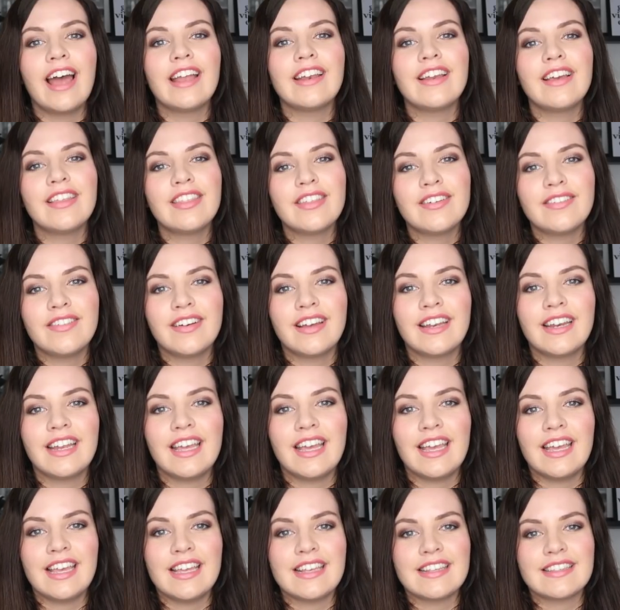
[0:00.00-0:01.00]
Another one
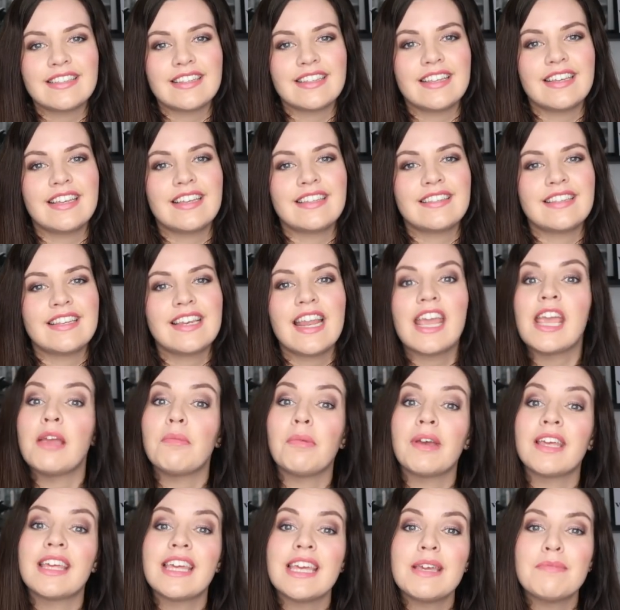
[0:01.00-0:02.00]
is, it's a name
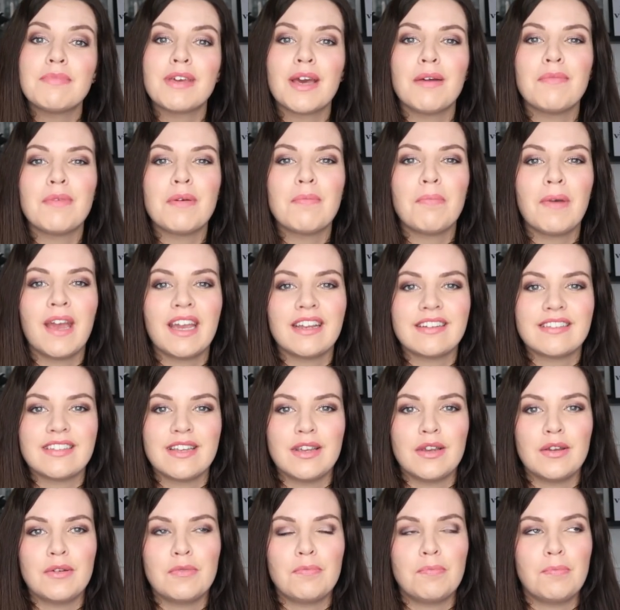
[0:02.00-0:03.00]
I keep coming back
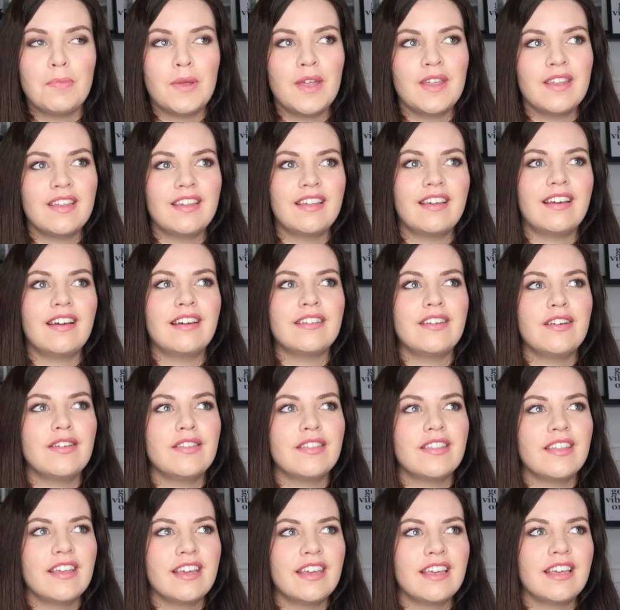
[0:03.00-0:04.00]
to, but I don't
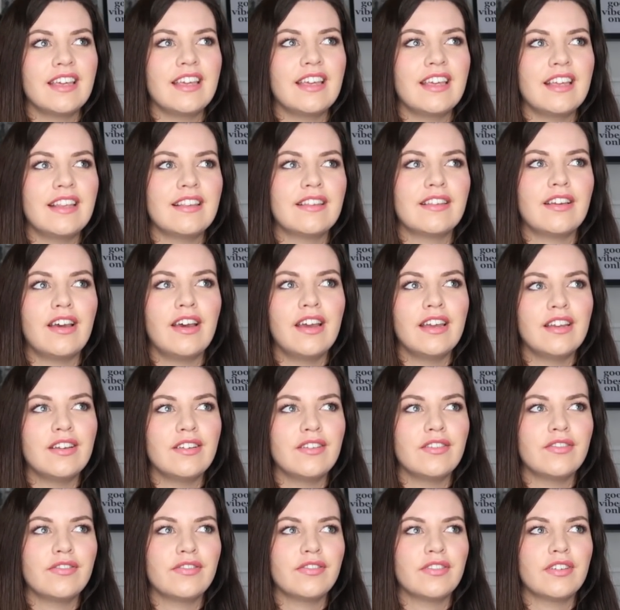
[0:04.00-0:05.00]
think it's kind
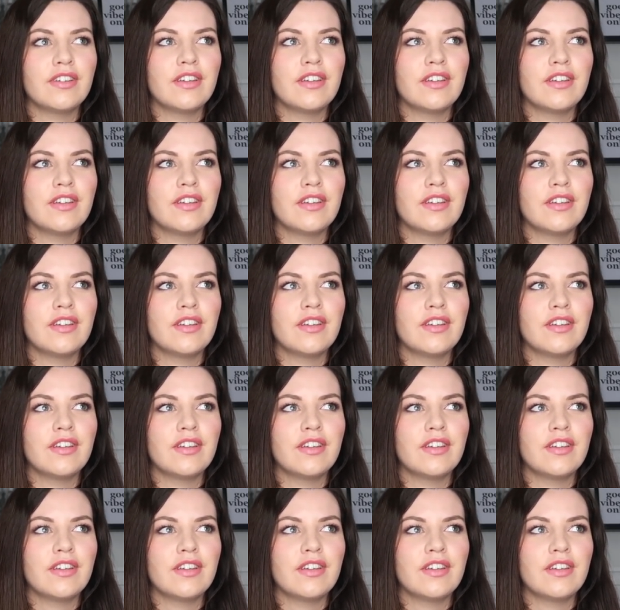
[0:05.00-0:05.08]
of